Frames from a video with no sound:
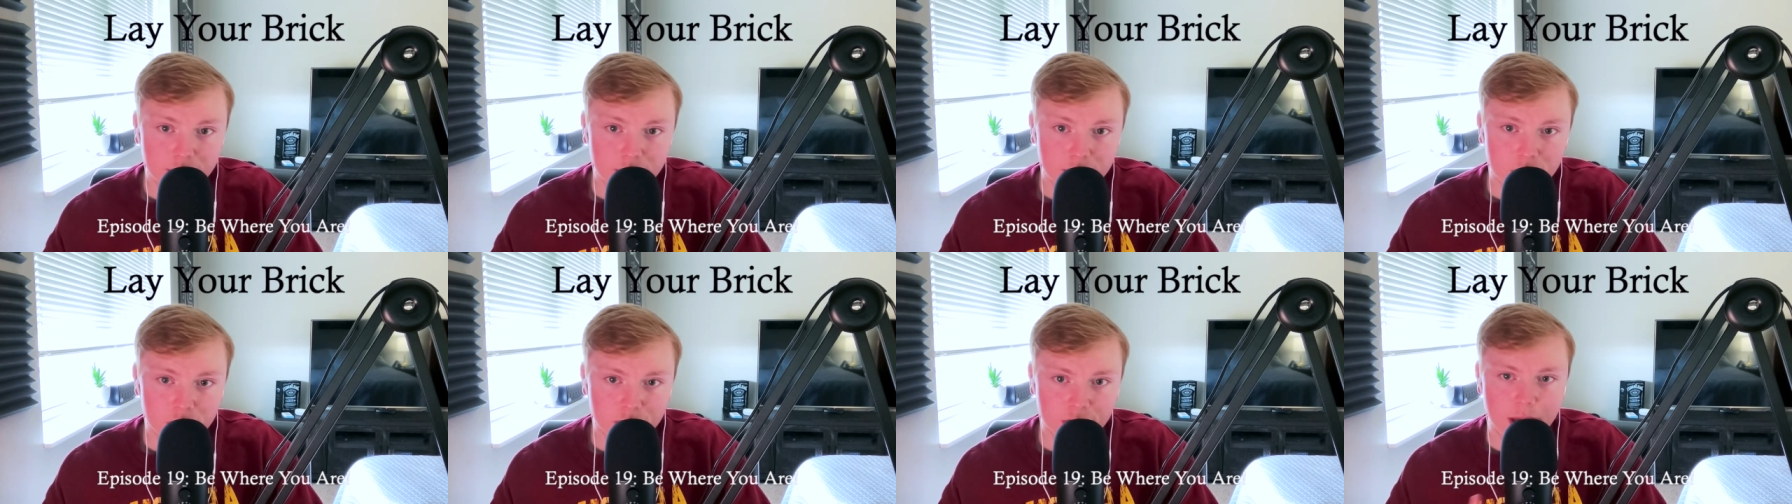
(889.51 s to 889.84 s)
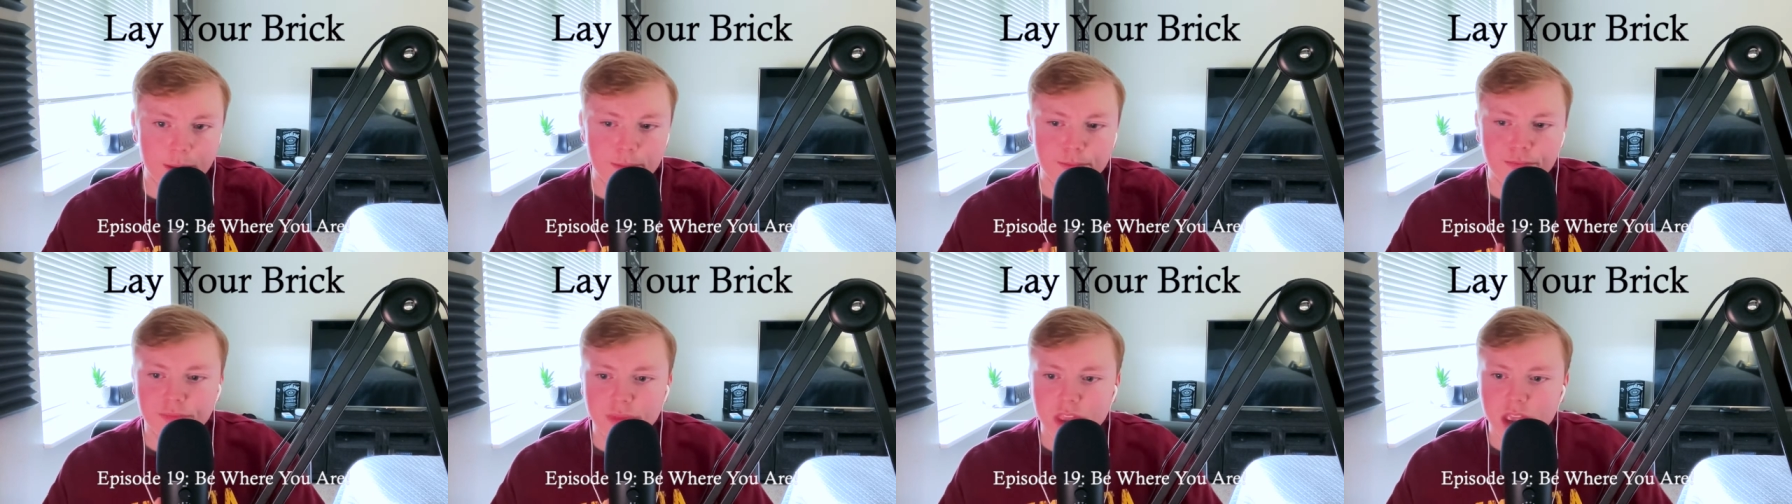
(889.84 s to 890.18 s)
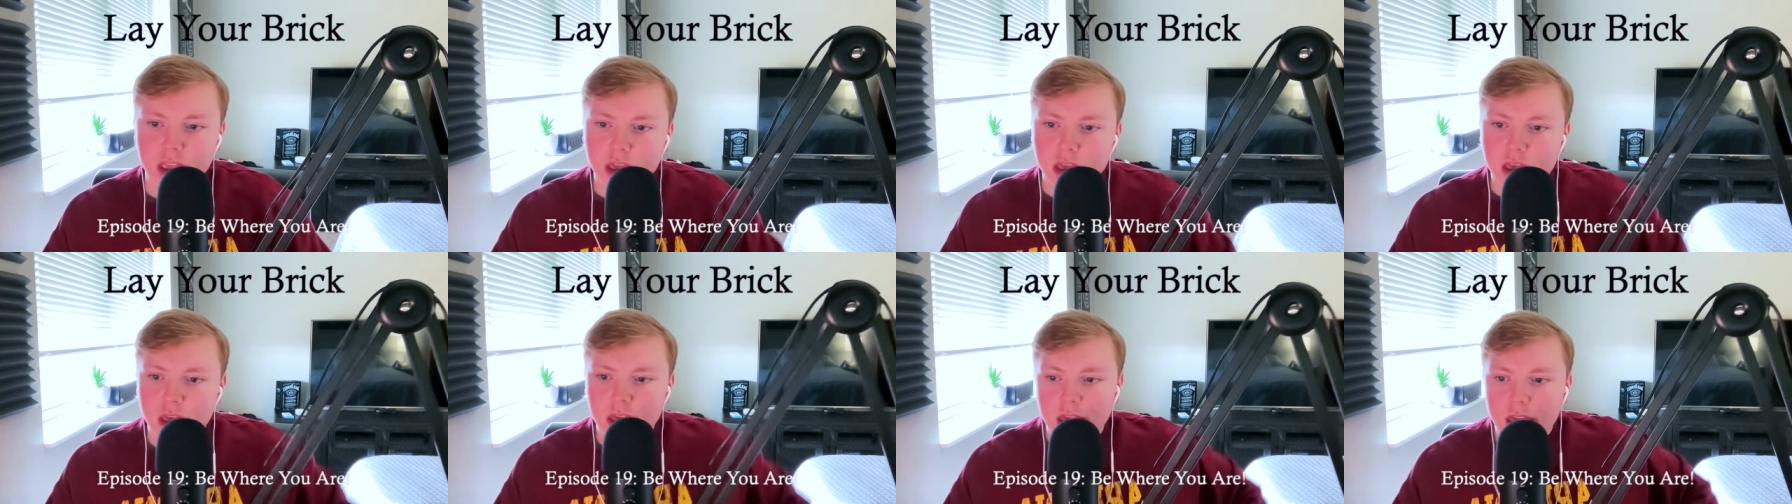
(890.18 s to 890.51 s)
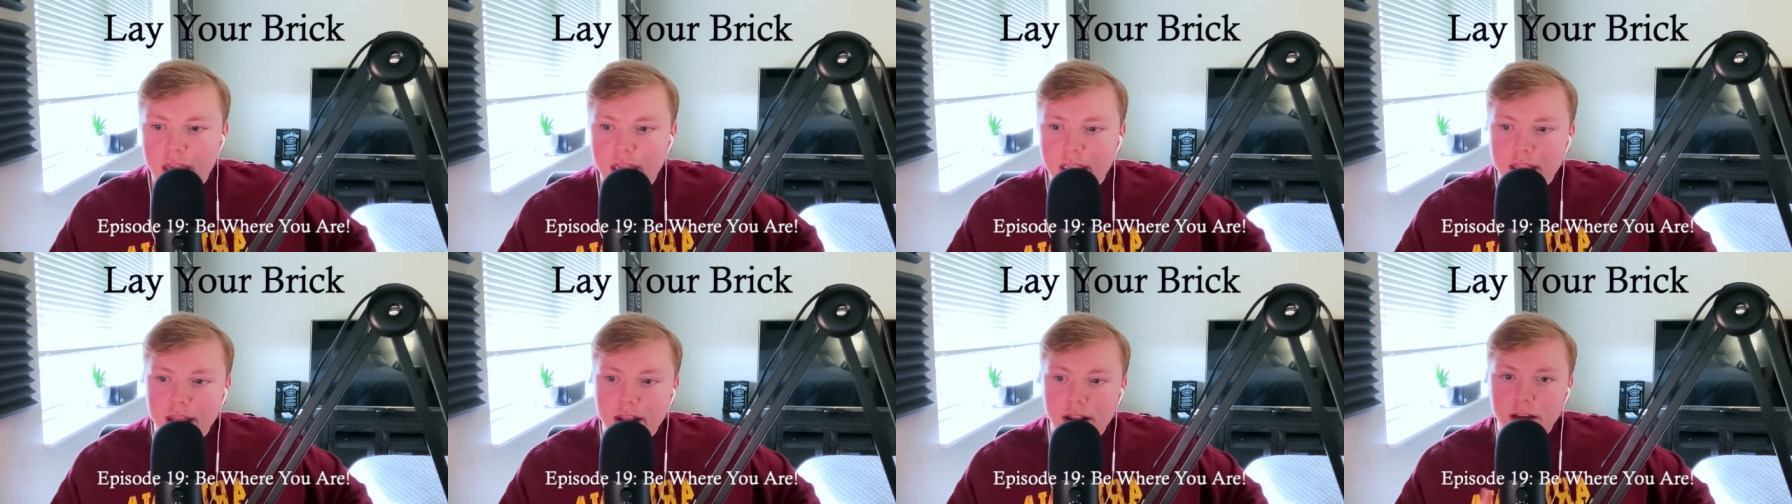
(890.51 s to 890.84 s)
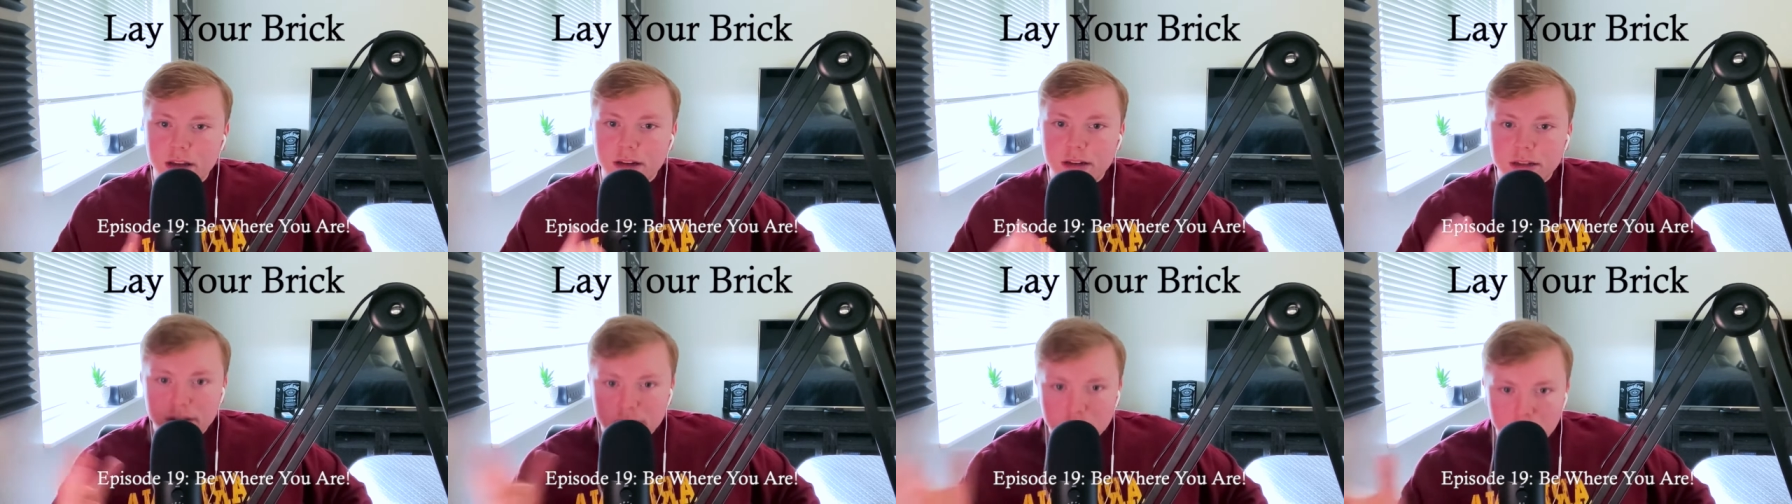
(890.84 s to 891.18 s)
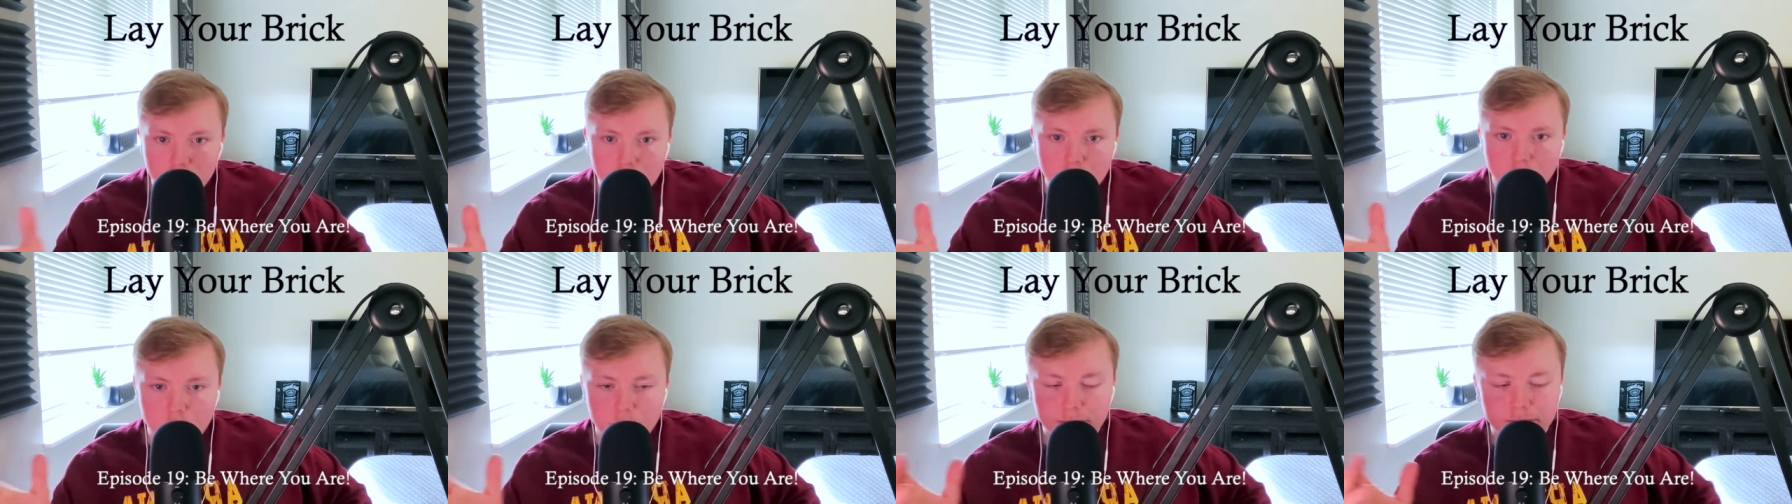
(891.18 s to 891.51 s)
Okay, and
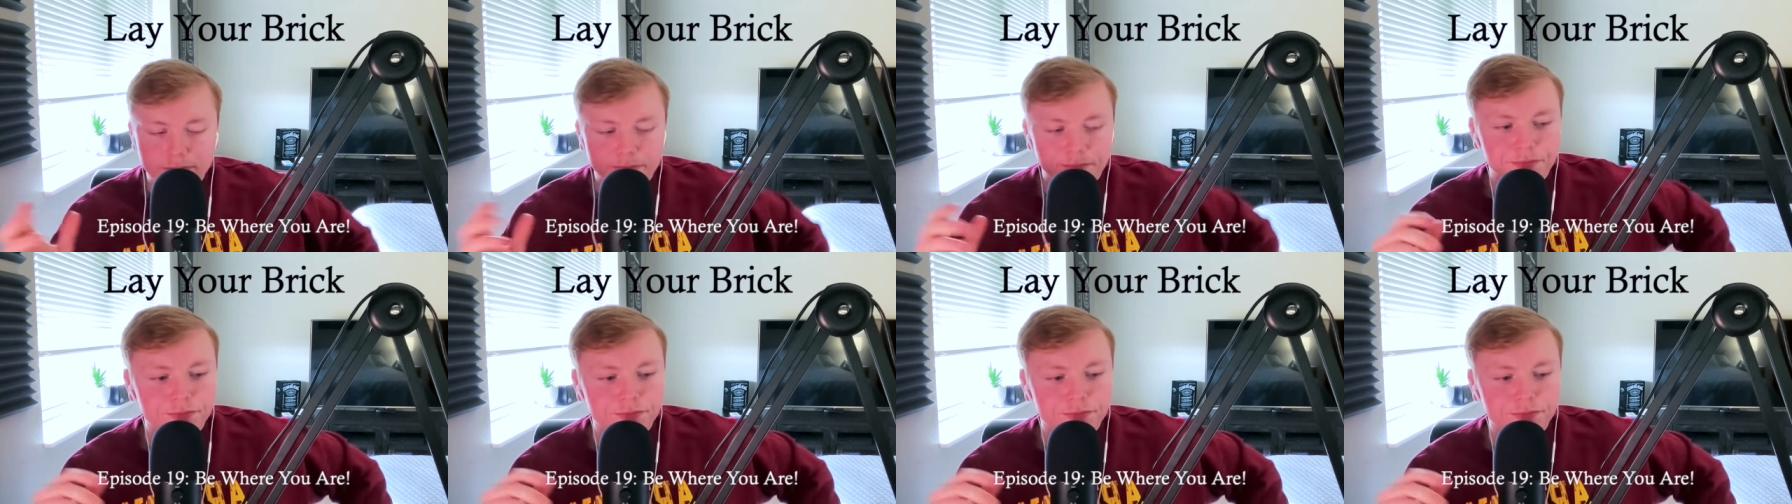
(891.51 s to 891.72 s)
Tom,